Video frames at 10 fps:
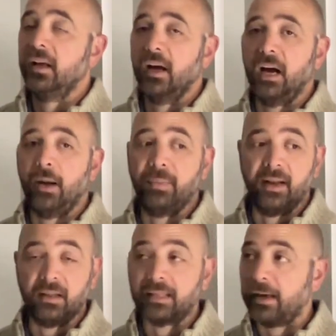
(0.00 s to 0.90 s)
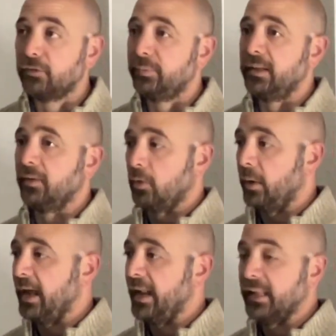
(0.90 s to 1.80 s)
um, and allows me to go
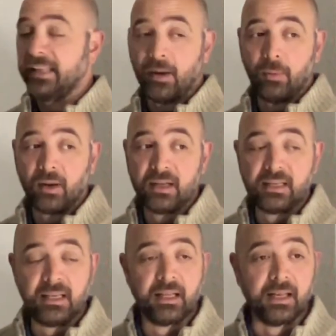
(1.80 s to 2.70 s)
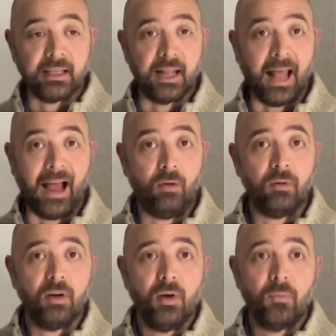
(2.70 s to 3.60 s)
ahead and get what I need and get
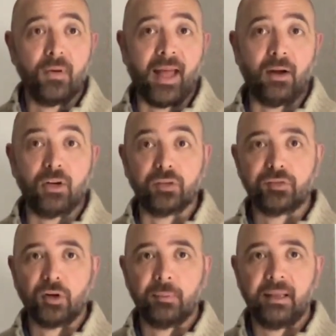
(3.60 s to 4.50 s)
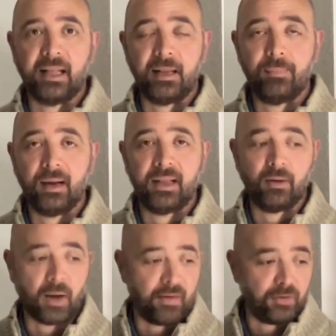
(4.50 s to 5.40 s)
out without disturbing anybody
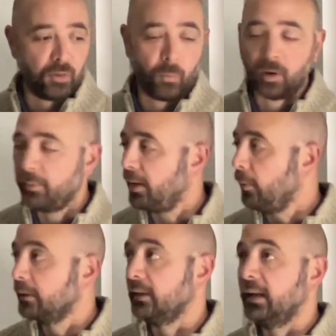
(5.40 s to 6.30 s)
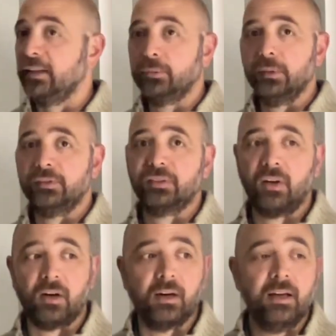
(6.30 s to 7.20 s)
or having to worry about where the light switches
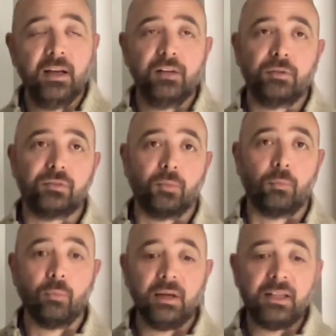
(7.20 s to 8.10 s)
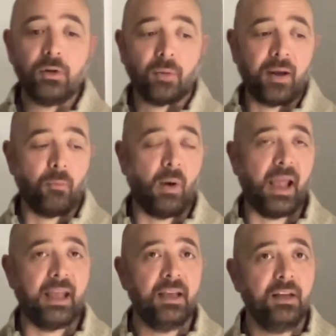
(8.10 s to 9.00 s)
are. So it's a really great
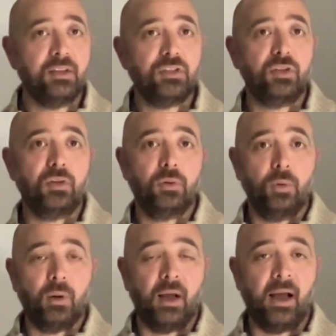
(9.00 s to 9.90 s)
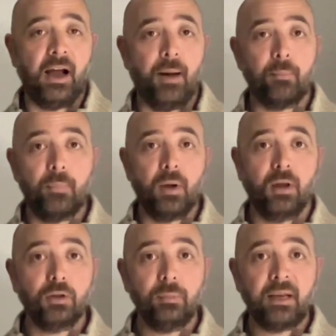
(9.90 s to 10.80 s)
way to um,
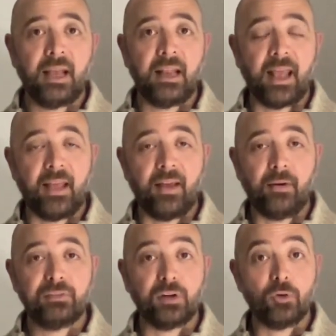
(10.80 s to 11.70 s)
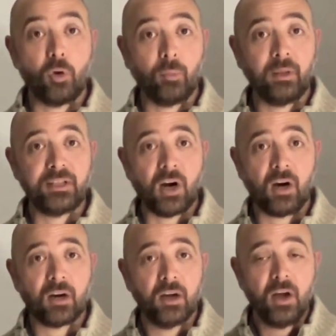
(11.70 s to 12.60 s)
illuminate areas that are normally
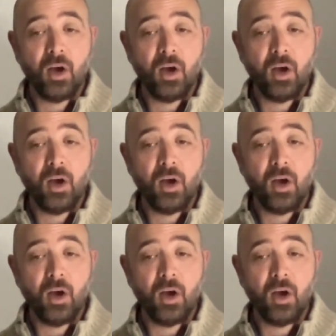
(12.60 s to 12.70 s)
dark,